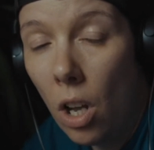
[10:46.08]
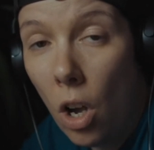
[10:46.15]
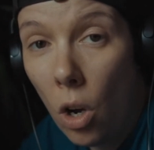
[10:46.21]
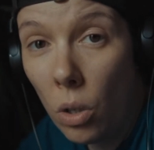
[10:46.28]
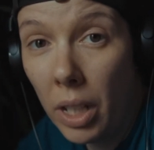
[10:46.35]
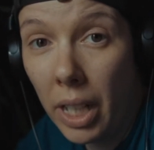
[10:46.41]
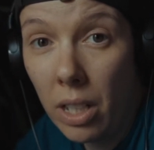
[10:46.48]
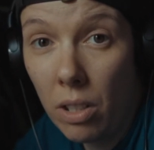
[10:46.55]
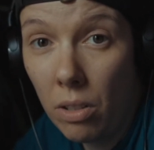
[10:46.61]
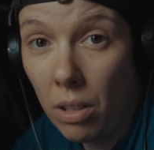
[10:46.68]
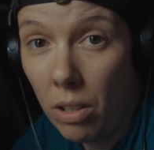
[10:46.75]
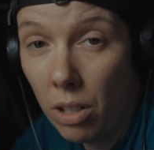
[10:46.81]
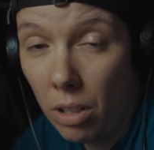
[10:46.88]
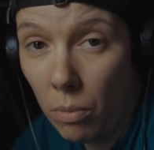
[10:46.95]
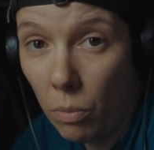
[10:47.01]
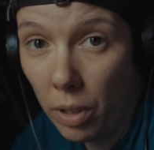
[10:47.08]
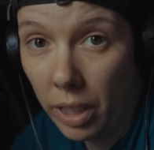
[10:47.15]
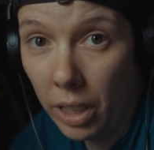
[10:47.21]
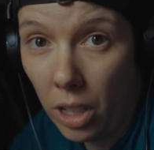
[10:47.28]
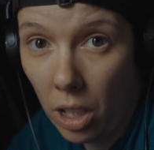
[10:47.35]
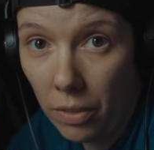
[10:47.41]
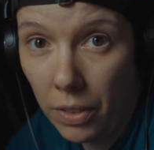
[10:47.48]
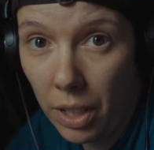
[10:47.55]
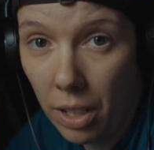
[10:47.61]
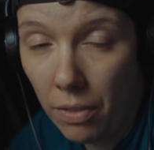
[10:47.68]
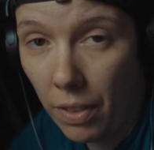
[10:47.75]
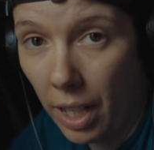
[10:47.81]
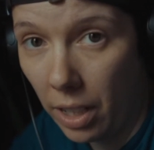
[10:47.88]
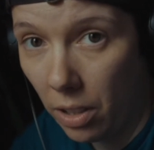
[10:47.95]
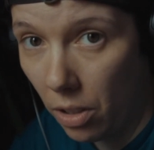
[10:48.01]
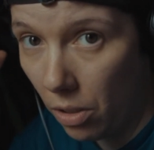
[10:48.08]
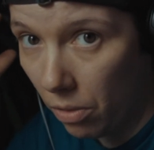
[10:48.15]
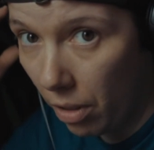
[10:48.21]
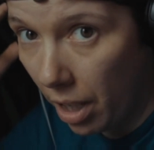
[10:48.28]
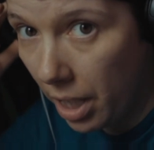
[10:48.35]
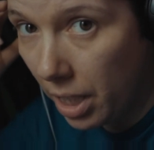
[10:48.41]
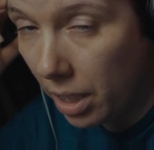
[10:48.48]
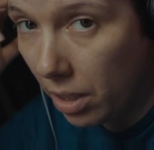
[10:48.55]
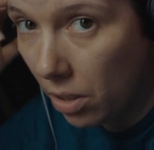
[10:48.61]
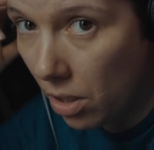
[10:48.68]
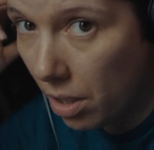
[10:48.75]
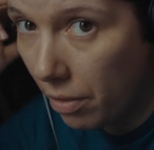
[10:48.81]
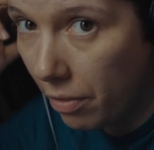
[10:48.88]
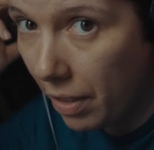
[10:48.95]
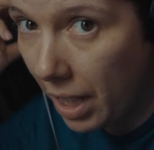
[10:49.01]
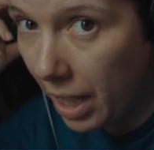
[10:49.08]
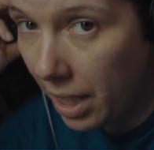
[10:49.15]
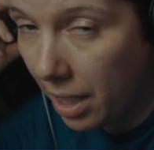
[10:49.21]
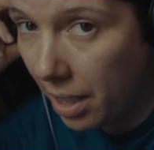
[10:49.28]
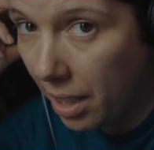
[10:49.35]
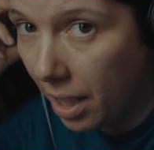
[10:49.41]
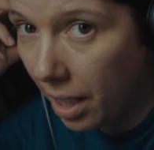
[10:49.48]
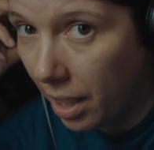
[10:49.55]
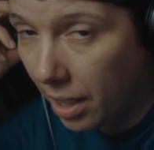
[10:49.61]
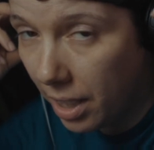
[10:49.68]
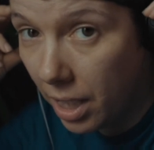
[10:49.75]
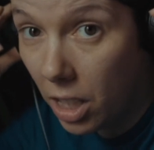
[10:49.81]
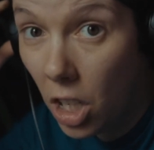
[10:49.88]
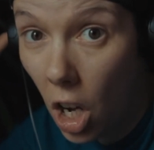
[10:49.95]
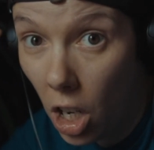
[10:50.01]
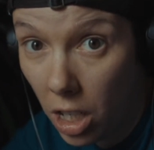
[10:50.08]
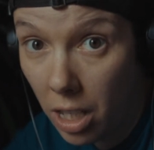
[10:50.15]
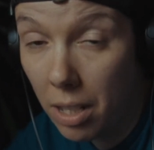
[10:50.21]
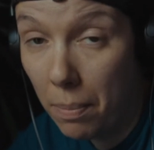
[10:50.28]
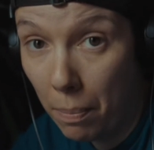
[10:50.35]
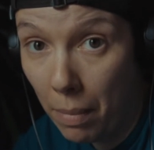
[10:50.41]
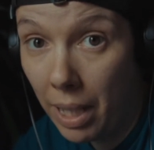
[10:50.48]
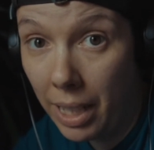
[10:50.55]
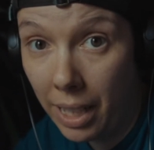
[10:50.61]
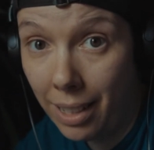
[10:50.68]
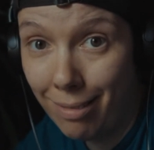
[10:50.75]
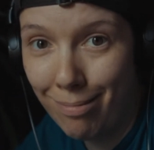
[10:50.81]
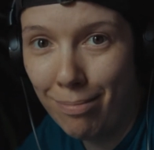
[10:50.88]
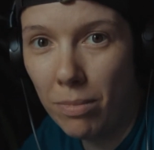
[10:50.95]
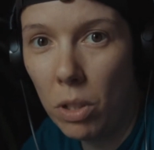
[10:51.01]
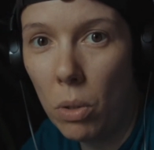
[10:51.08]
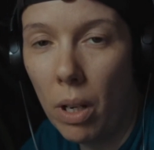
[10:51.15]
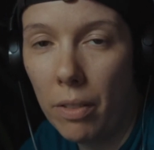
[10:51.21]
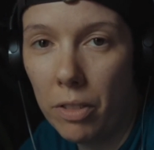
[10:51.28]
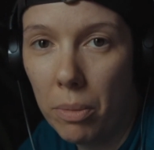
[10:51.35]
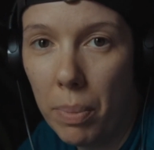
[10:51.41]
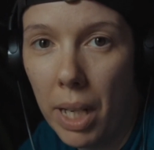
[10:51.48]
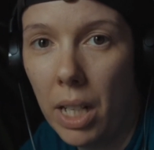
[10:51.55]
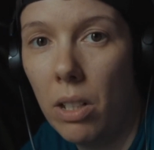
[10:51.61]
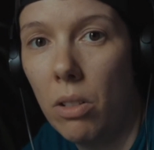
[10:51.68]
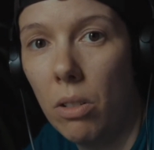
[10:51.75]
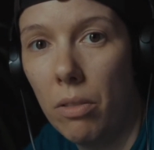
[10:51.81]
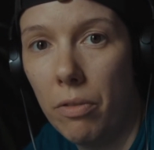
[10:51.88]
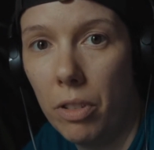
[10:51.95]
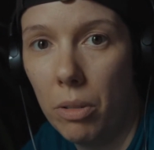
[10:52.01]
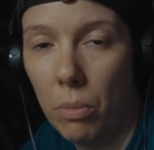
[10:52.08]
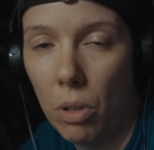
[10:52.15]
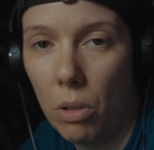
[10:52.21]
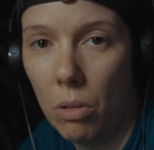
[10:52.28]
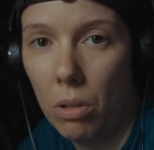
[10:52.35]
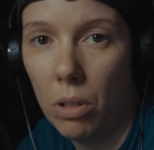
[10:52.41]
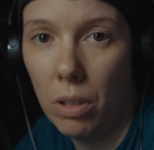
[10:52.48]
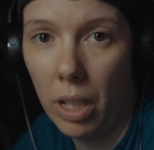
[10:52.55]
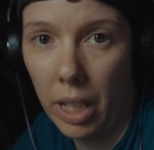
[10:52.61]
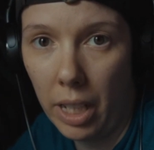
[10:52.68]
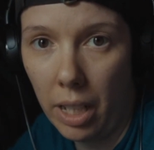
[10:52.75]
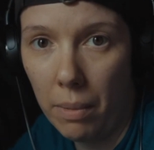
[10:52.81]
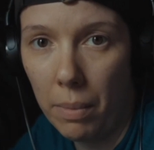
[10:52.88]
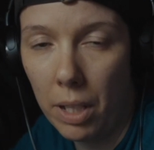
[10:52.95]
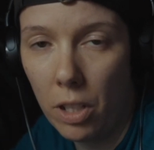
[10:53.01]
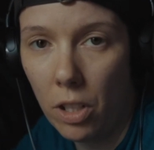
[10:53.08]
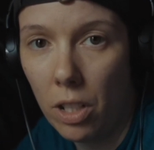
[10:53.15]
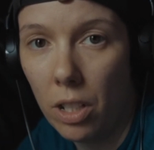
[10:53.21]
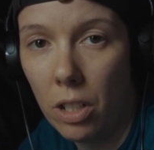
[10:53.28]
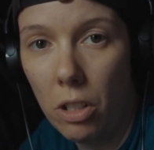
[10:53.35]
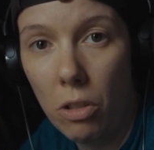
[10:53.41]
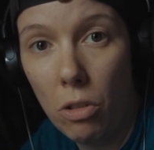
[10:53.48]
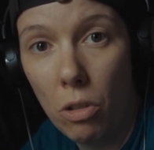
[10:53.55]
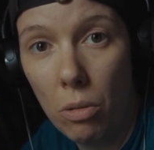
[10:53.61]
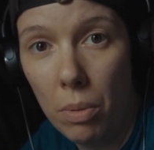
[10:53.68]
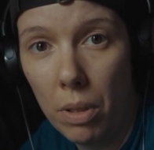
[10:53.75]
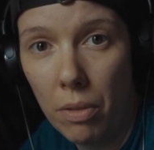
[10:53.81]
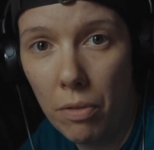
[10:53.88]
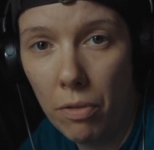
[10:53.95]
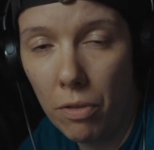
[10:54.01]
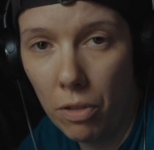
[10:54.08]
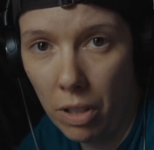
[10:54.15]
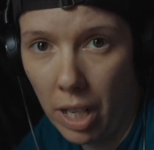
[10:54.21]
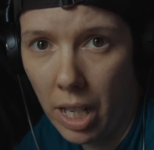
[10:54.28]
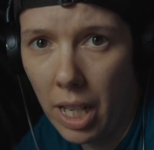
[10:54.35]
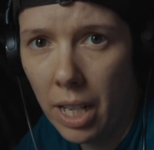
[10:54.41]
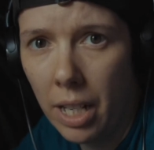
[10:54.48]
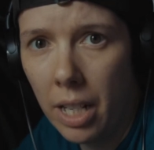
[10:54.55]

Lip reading: Okay, so there's some really obvious factors, right? There's the fact that it costs money. You have to pay to go to film school, and like I mentioned, YouTube is free.